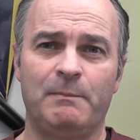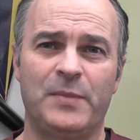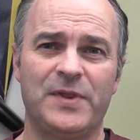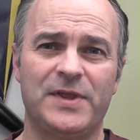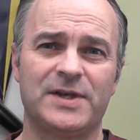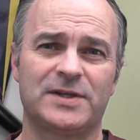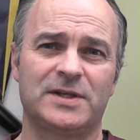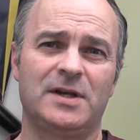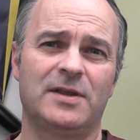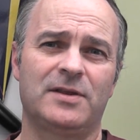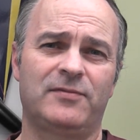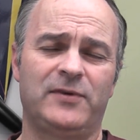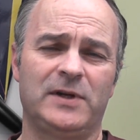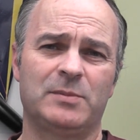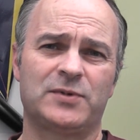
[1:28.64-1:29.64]
But there's another
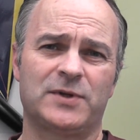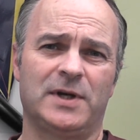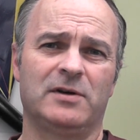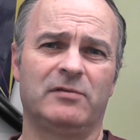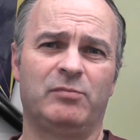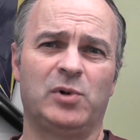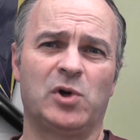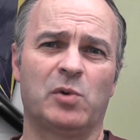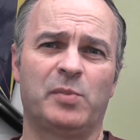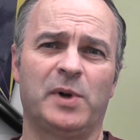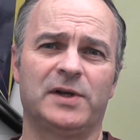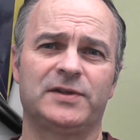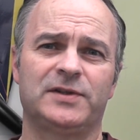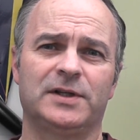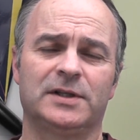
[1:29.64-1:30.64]
flip side of
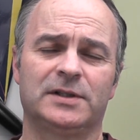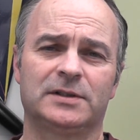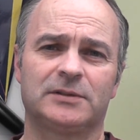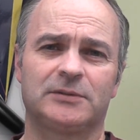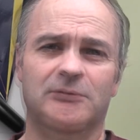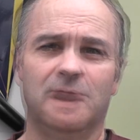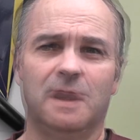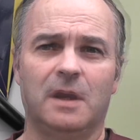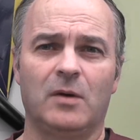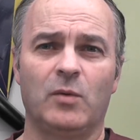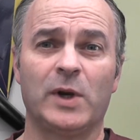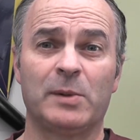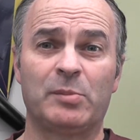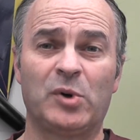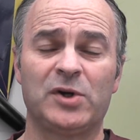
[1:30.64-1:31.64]
blockbuster.
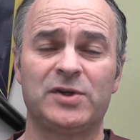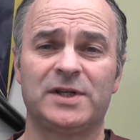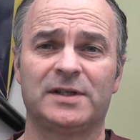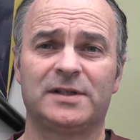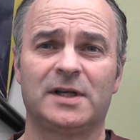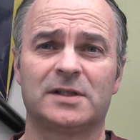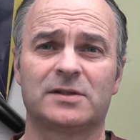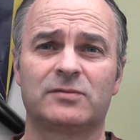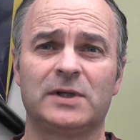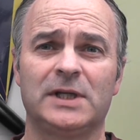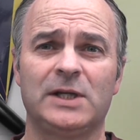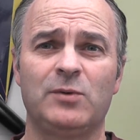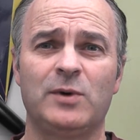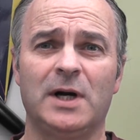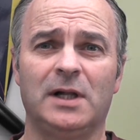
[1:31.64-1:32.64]
When a project does
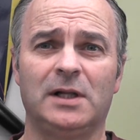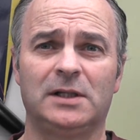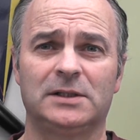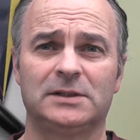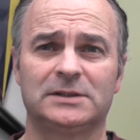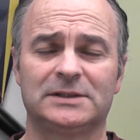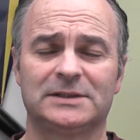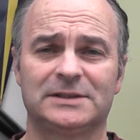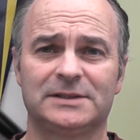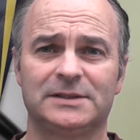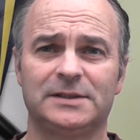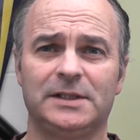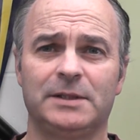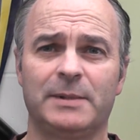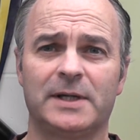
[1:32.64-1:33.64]
really well,
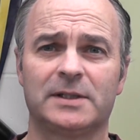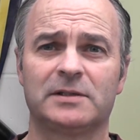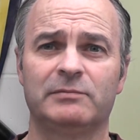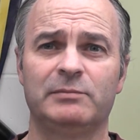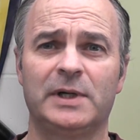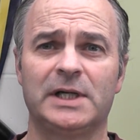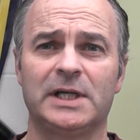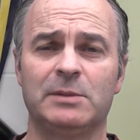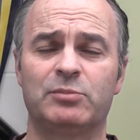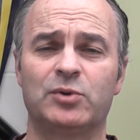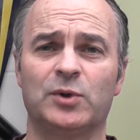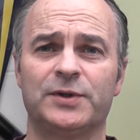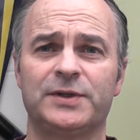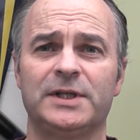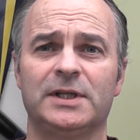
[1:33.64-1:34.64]
the amount of money
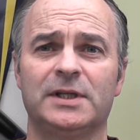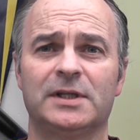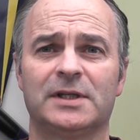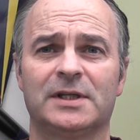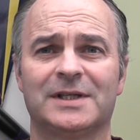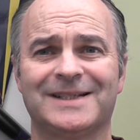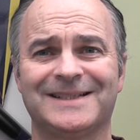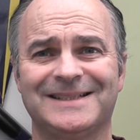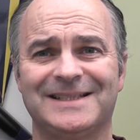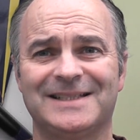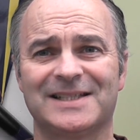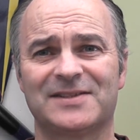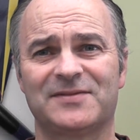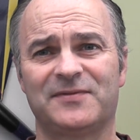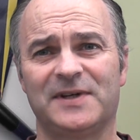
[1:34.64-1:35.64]
brought in
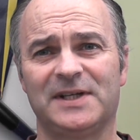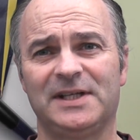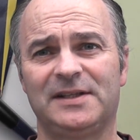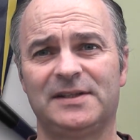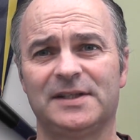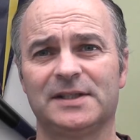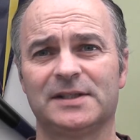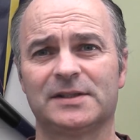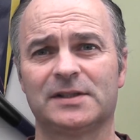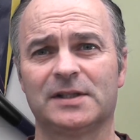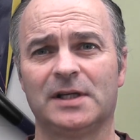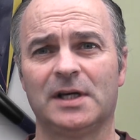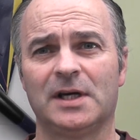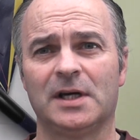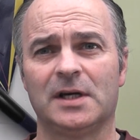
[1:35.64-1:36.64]
does funny things
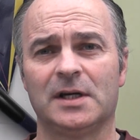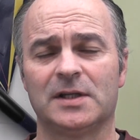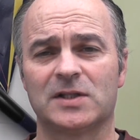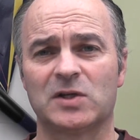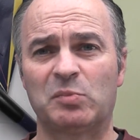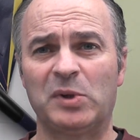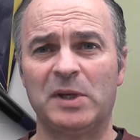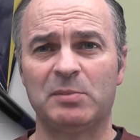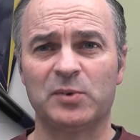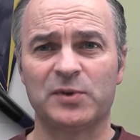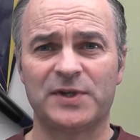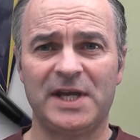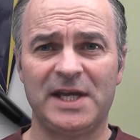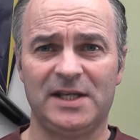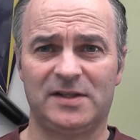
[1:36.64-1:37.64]
to
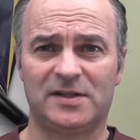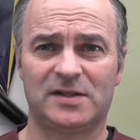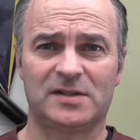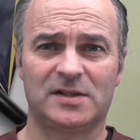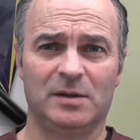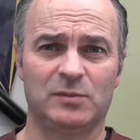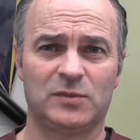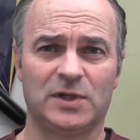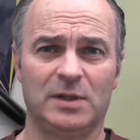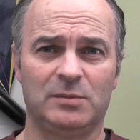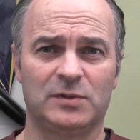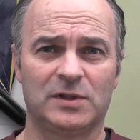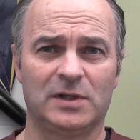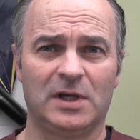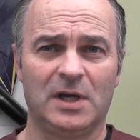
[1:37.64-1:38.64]
people's heads
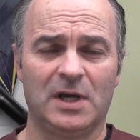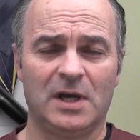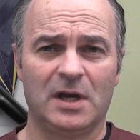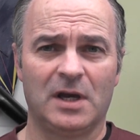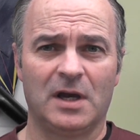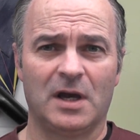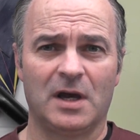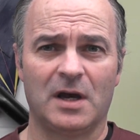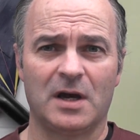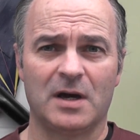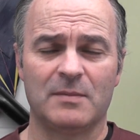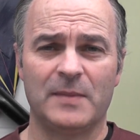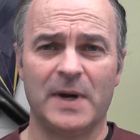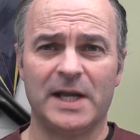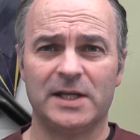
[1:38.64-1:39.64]
sometimes.
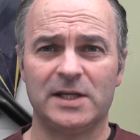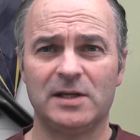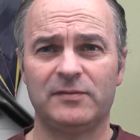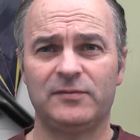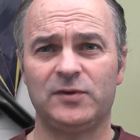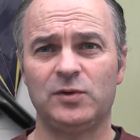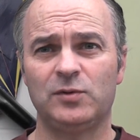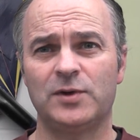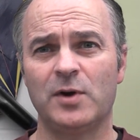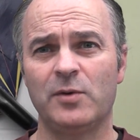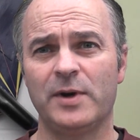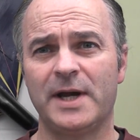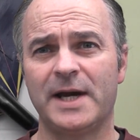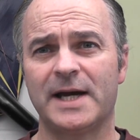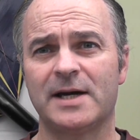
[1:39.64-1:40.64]
And if you
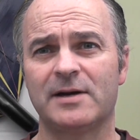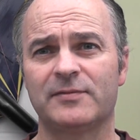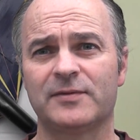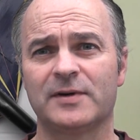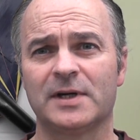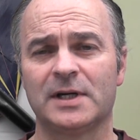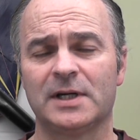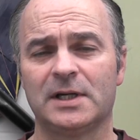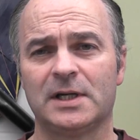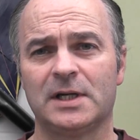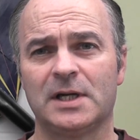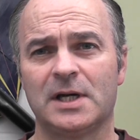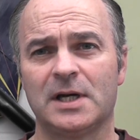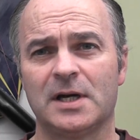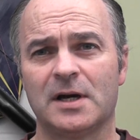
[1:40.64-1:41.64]
don't have
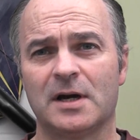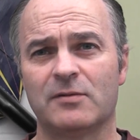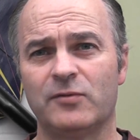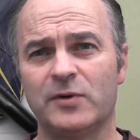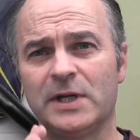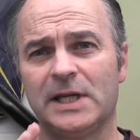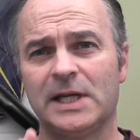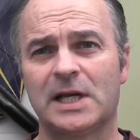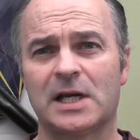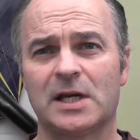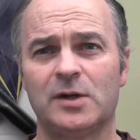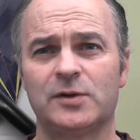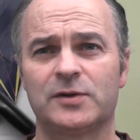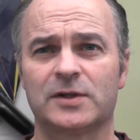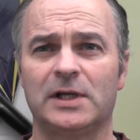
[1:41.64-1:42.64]
really
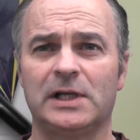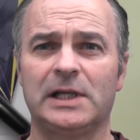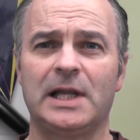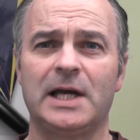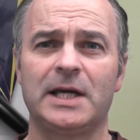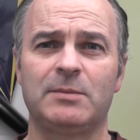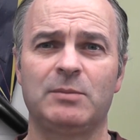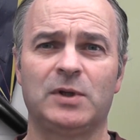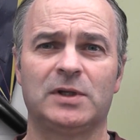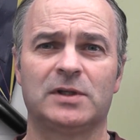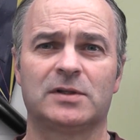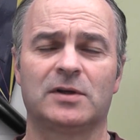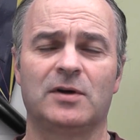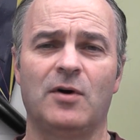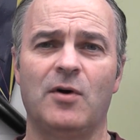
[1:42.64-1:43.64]
close
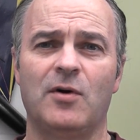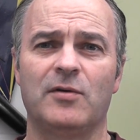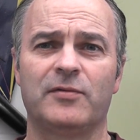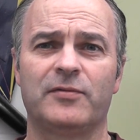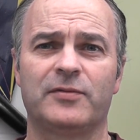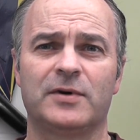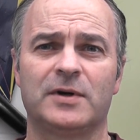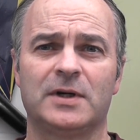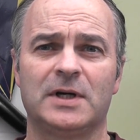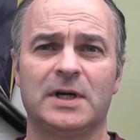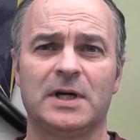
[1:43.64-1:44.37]
alignment of